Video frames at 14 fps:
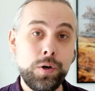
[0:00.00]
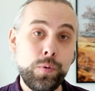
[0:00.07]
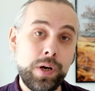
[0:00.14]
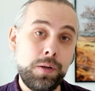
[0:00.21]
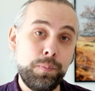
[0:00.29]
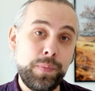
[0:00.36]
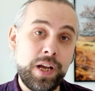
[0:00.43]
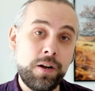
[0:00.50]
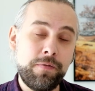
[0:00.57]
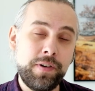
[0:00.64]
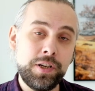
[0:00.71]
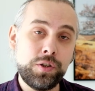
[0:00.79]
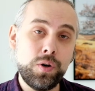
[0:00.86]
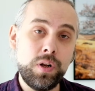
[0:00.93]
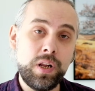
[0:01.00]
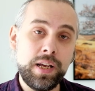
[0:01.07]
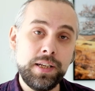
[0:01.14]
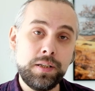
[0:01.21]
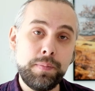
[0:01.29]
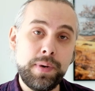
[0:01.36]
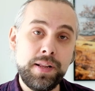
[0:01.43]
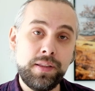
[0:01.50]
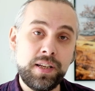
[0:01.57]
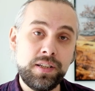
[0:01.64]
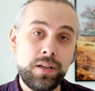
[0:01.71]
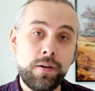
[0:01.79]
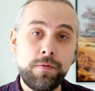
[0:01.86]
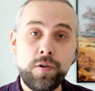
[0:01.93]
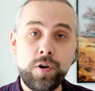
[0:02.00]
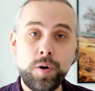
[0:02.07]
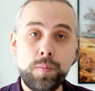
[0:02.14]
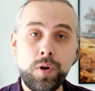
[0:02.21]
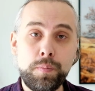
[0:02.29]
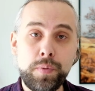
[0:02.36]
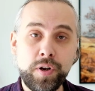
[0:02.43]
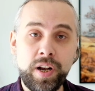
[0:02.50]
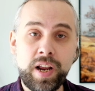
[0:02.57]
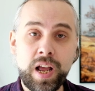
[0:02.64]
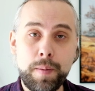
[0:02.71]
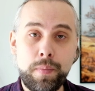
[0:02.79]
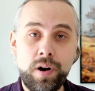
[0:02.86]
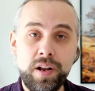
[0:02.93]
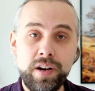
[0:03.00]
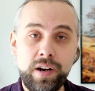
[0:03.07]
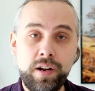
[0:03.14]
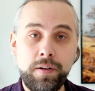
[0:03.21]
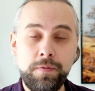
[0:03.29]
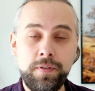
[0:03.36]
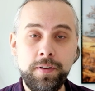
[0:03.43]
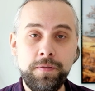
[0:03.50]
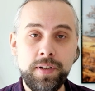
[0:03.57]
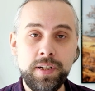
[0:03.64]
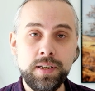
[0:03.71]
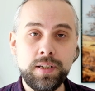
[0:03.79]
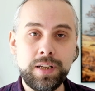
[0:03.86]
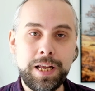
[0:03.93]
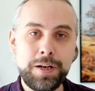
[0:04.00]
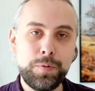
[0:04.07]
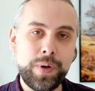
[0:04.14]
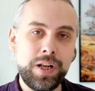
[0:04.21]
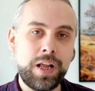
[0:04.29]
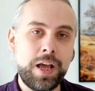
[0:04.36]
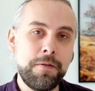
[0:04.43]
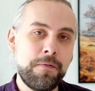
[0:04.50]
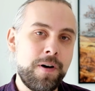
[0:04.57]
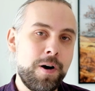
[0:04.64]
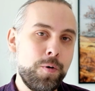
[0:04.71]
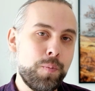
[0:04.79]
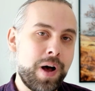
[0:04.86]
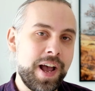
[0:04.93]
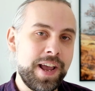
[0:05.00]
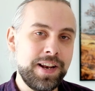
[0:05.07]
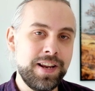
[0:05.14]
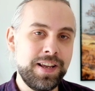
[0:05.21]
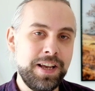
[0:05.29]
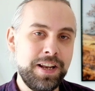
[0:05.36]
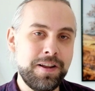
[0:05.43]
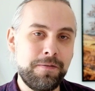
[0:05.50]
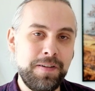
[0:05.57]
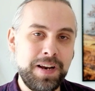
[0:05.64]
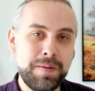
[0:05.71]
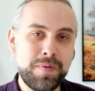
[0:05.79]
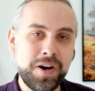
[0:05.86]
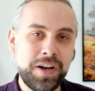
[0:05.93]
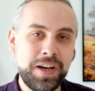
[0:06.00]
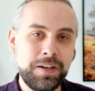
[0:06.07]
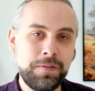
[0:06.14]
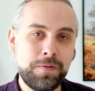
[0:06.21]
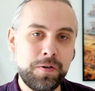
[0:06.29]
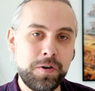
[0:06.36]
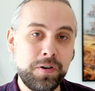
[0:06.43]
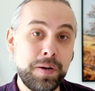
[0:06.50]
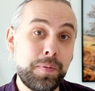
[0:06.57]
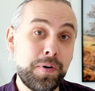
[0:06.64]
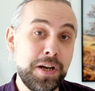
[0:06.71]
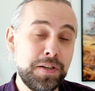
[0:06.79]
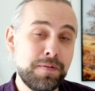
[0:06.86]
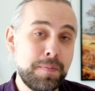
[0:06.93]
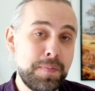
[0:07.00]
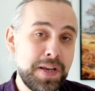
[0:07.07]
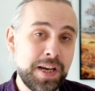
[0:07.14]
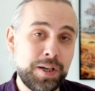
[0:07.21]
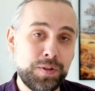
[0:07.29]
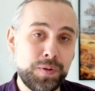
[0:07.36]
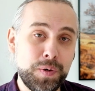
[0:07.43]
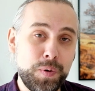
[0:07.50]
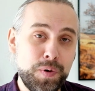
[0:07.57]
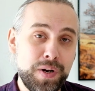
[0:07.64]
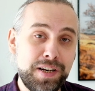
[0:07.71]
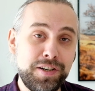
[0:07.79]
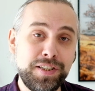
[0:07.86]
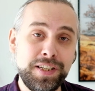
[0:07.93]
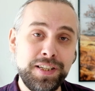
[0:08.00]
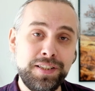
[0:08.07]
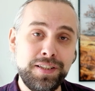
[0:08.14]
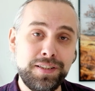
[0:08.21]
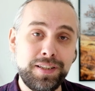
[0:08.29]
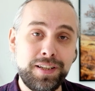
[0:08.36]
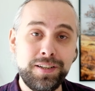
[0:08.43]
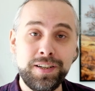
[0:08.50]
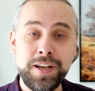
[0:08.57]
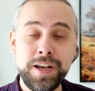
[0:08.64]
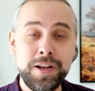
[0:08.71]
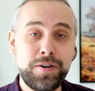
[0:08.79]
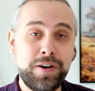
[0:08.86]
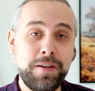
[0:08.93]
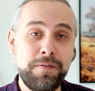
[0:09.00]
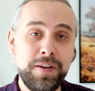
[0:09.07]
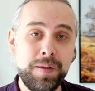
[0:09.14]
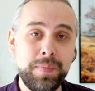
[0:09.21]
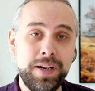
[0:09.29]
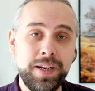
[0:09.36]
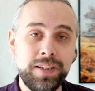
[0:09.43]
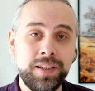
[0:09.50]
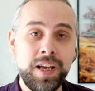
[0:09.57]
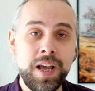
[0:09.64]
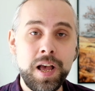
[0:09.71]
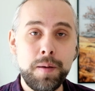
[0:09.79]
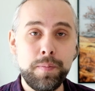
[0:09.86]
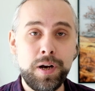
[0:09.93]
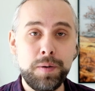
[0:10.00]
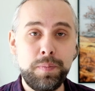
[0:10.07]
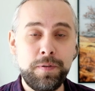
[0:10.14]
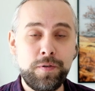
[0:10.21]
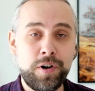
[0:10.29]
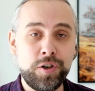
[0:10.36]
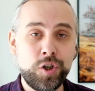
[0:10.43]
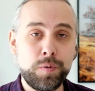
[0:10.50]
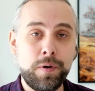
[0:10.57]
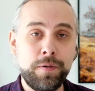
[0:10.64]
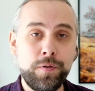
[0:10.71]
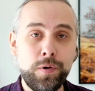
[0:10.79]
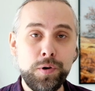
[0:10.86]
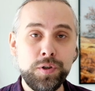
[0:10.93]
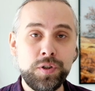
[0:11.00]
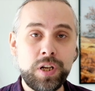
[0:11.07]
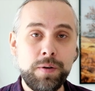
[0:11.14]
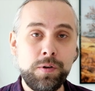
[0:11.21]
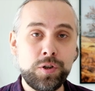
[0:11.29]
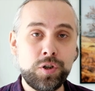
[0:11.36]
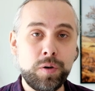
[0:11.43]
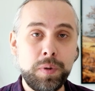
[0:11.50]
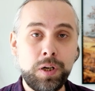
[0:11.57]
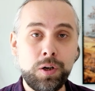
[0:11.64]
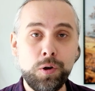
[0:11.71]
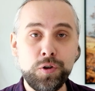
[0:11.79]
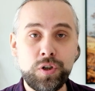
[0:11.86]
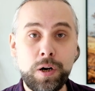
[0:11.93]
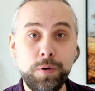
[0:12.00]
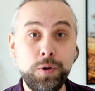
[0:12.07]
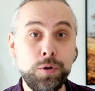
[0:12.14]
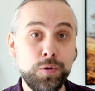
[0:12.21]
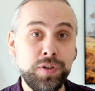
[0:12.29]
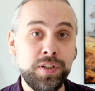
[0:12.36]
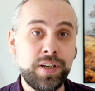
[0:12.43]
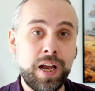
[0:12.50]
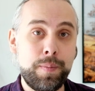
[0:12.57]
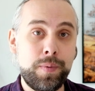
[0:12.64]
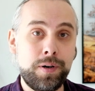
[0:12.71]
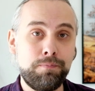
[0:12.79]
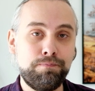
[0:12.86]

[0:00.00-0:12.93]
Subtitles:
well, the Agfa Isola is meant as an affordable pocket camera in the 1950s, and well, I found mine in a flea market for the price of a beer, so I could not resist it and try filming it. But before I show my photos, I will show a bit closer how to use this camera.